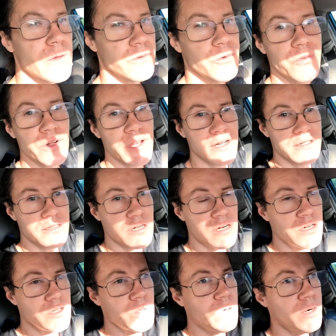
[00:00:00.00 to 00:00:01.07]
if you forget to
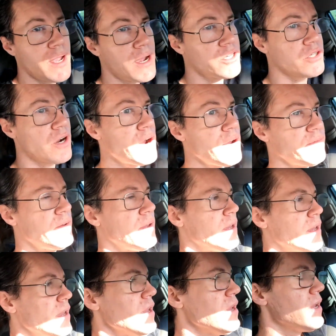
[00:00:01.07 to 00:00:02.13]
turn DoorDash off,
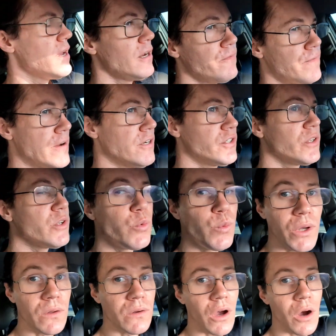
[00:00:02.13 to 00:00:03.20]
it eventually
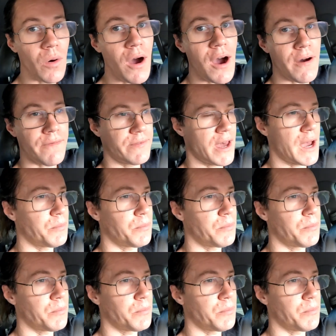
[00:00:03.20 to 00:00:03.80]
will go off.